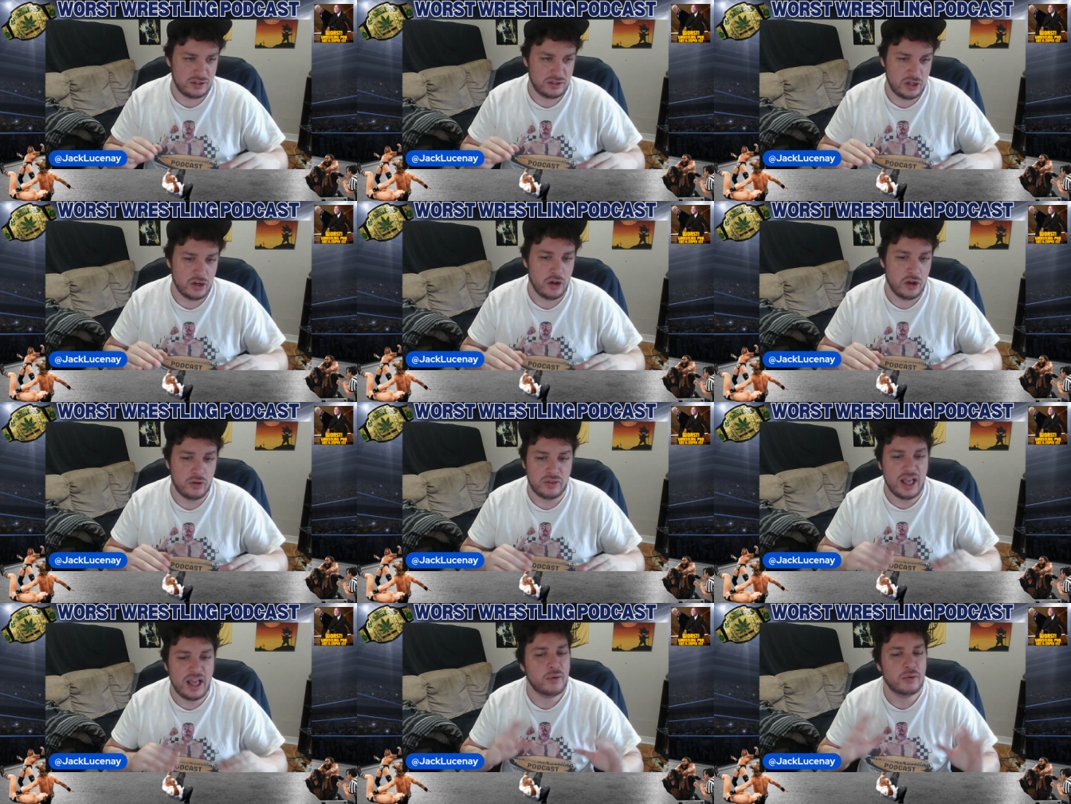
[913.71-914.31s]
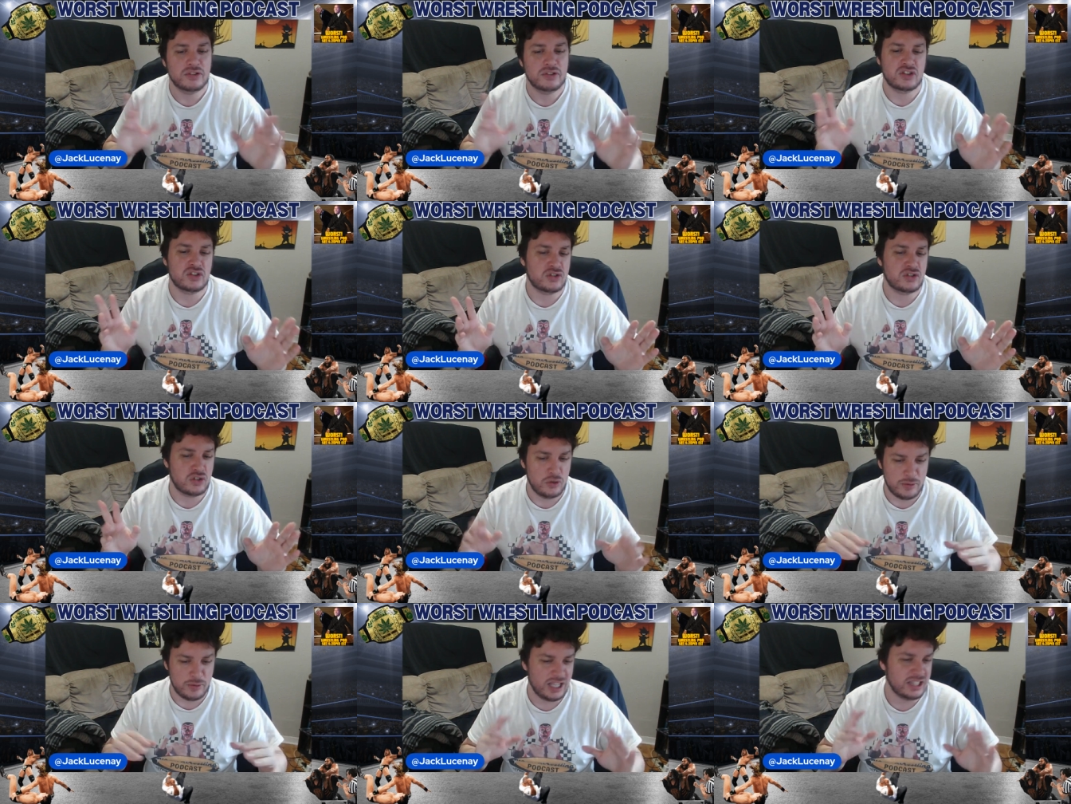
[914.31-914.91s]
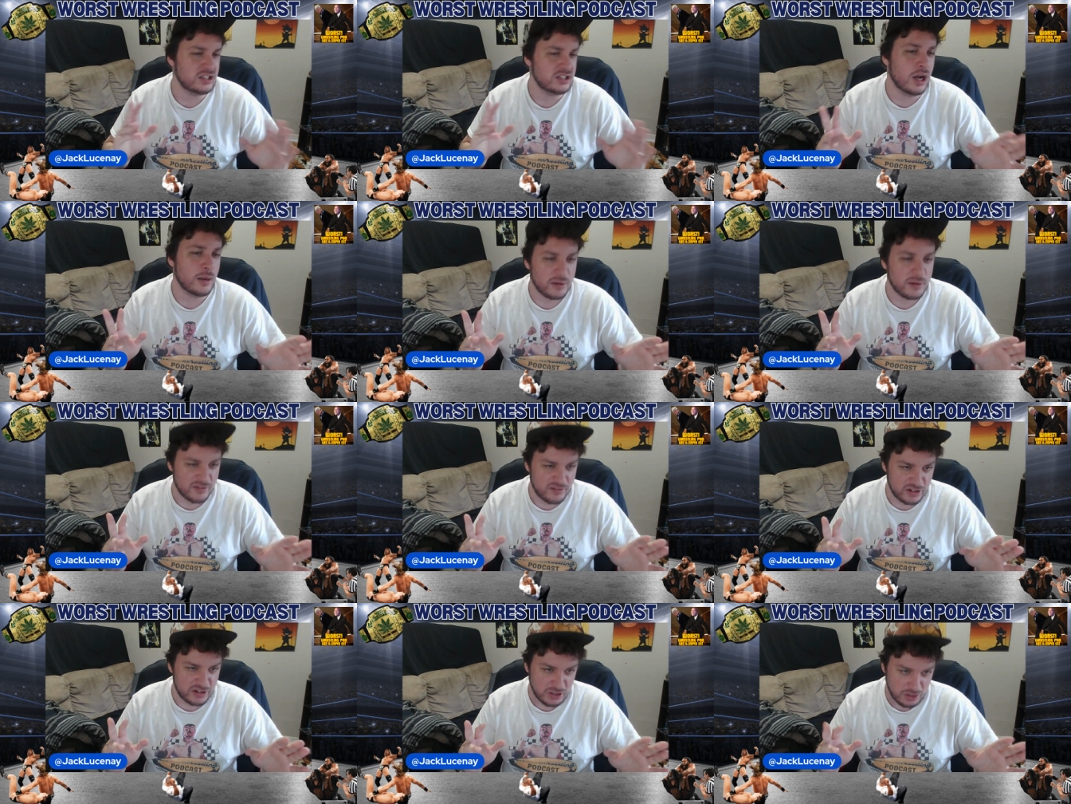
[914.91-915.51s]
you know, that was stupid, that's not
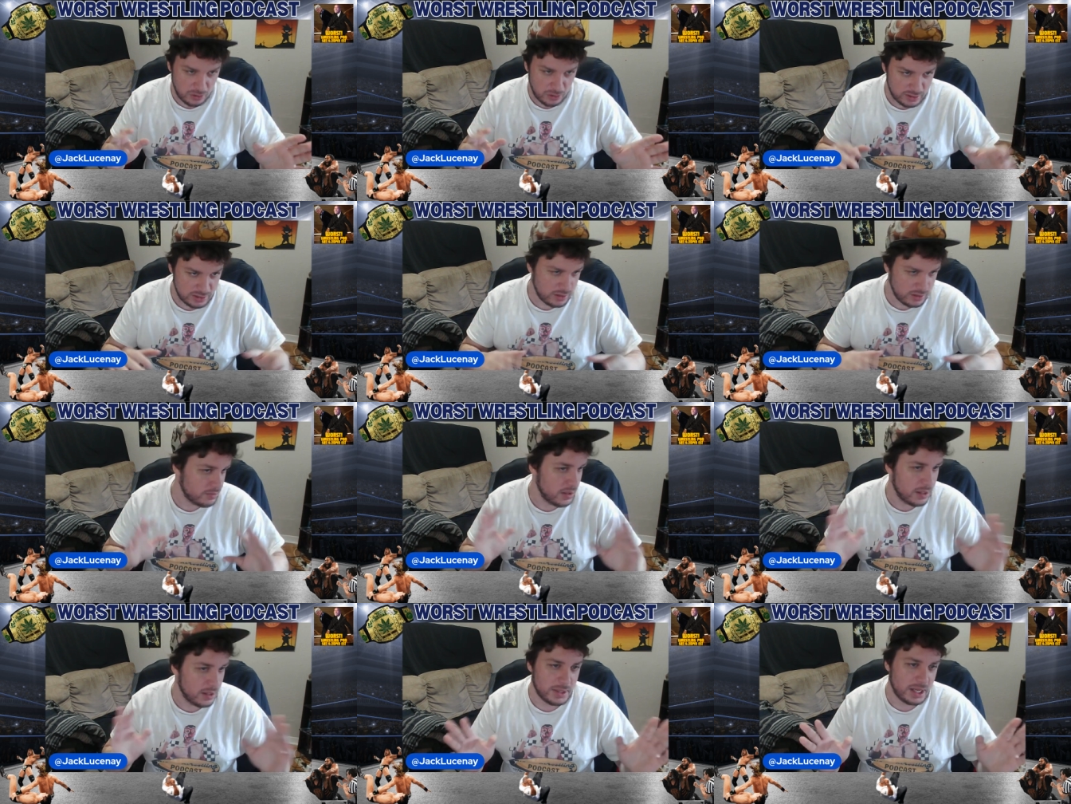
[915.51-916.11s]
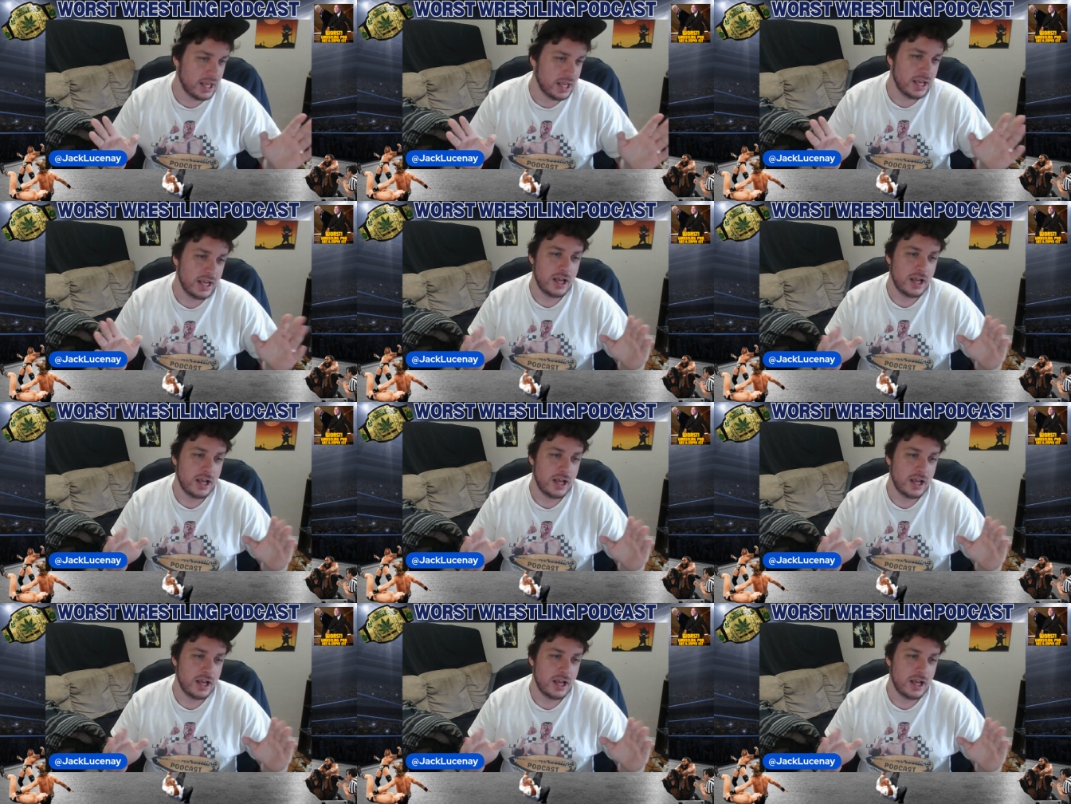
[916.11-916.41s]
professional wrestling, blah, blah.